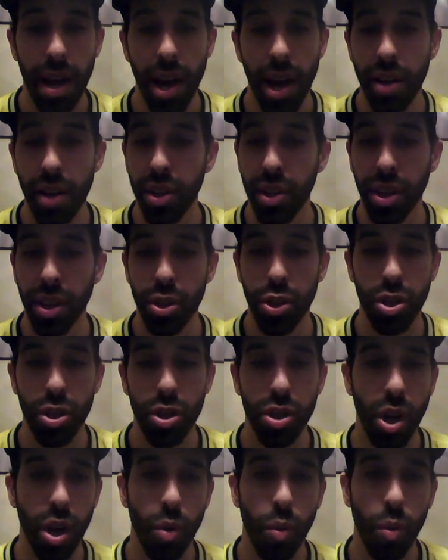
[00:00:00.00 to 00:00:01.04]
I think they should
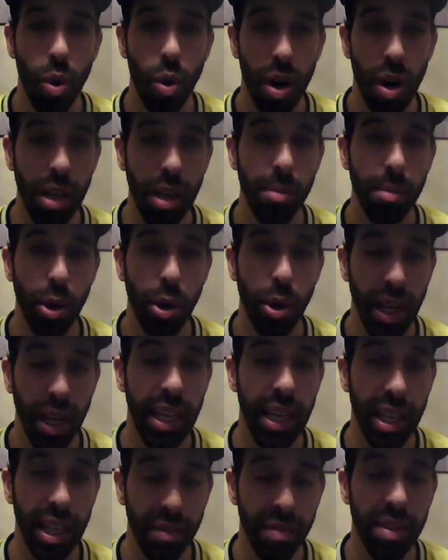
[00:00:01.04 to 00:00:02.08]
just start worrying about
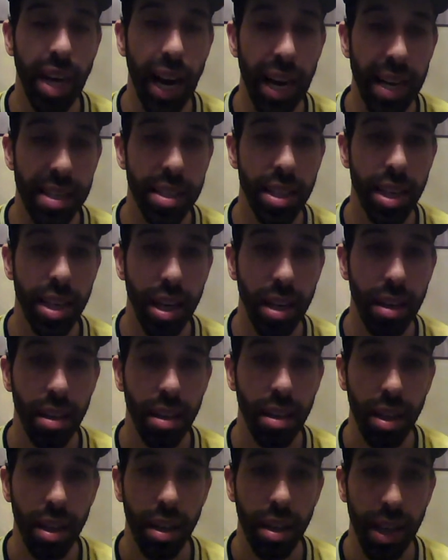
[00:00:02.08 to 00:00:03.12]
getting enough guys there
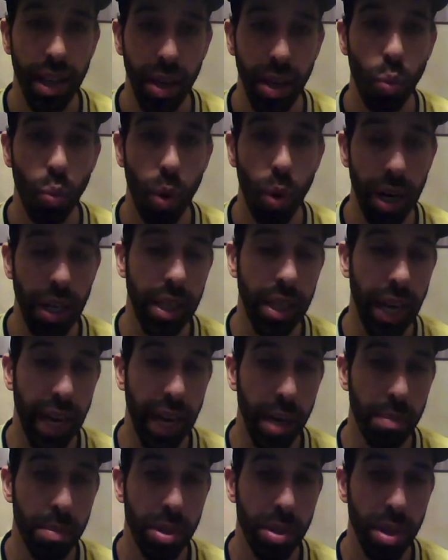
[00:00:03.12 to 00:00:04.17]
and winning
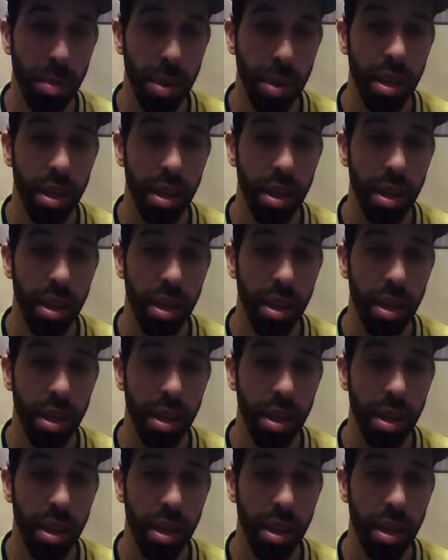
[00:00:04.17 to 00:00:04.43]
games.